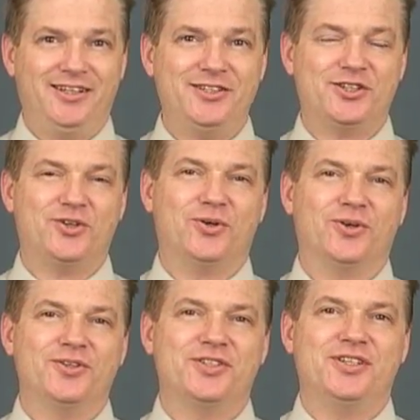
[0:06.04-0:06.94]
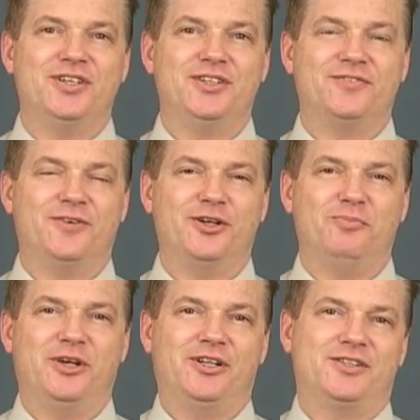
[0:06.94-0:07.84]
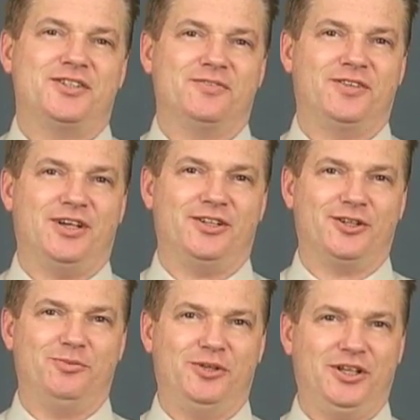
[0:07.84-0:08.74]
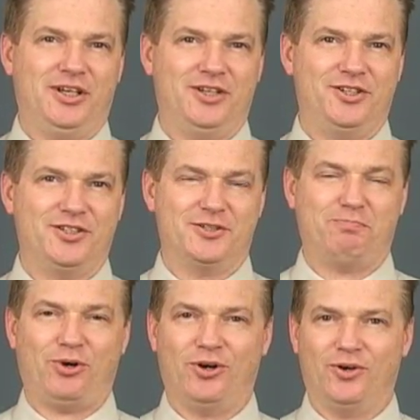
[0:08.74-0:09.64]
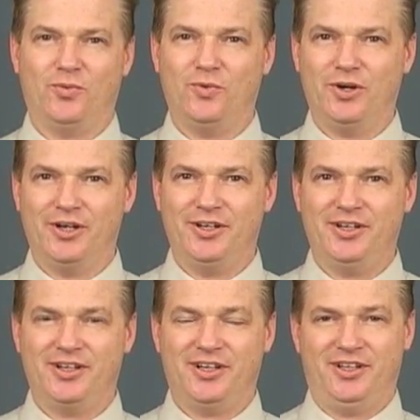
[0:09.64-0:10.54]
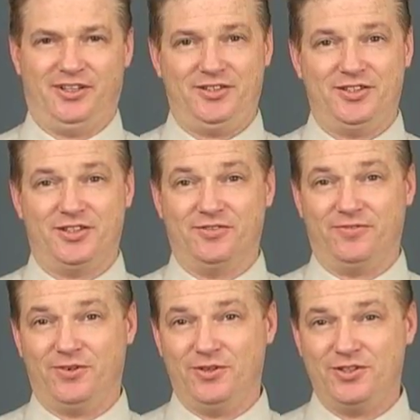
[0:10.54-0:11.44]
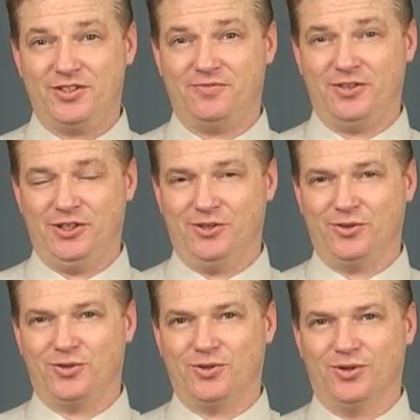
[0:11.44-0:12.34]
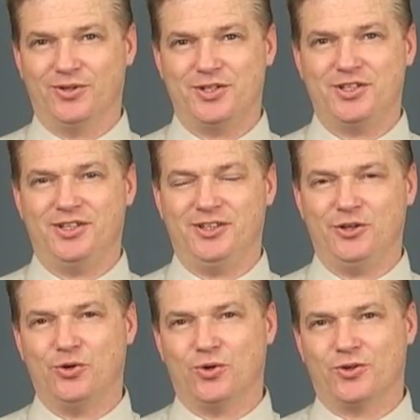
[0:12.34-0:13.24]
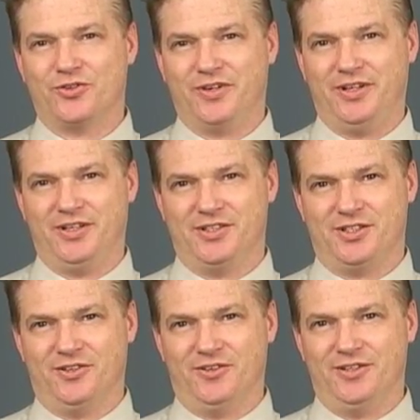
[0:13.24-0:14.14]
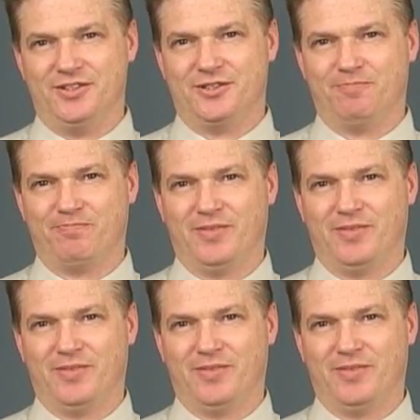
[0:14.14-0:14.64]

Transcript: This course is Fundamentals of Telecommunications Part 1, and this is the first video course in the core training series.